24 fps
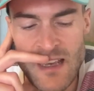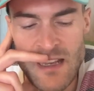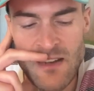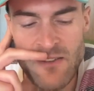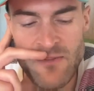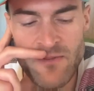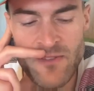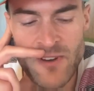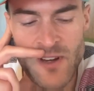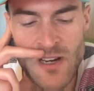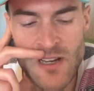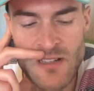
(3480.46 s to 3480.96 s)

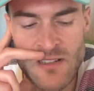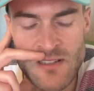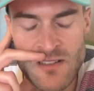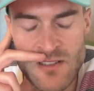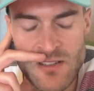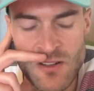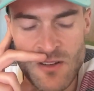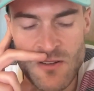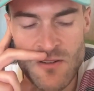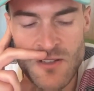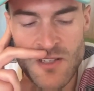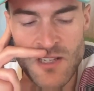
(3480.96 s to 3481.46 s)
inverse
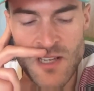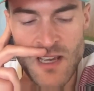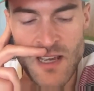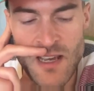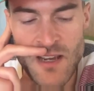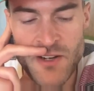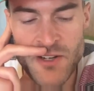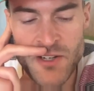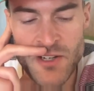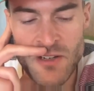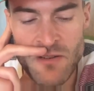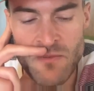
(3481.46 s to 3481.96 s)

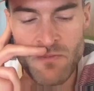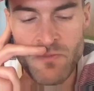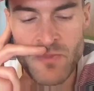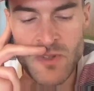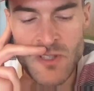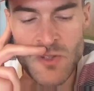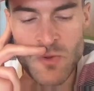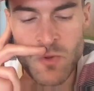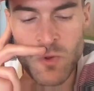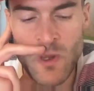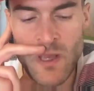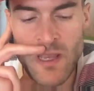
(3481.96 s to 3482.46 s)
association
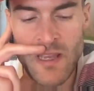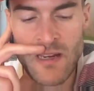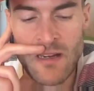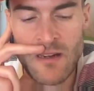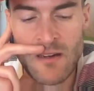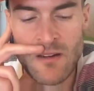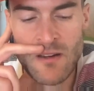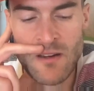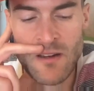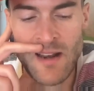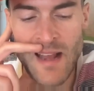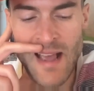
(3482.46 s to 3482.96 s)

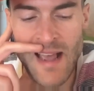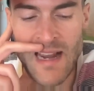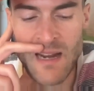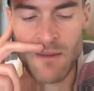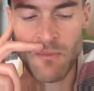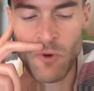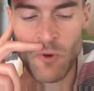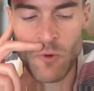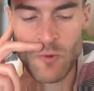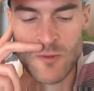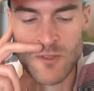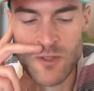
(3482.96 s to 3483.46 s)
between an
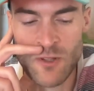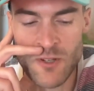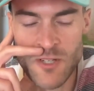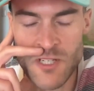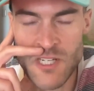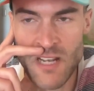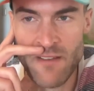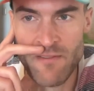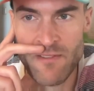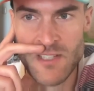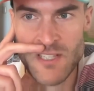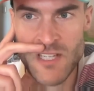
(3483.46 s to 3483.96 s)
animal's
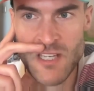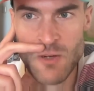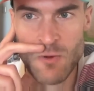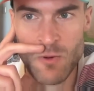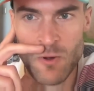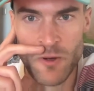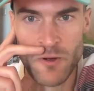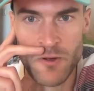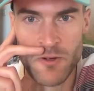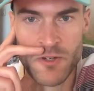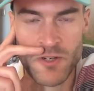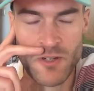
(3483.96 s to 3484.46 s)
longevity
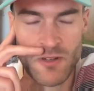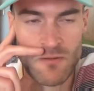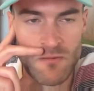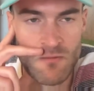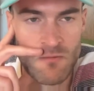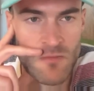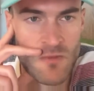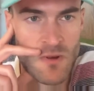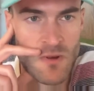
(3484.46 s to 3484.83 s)
quotient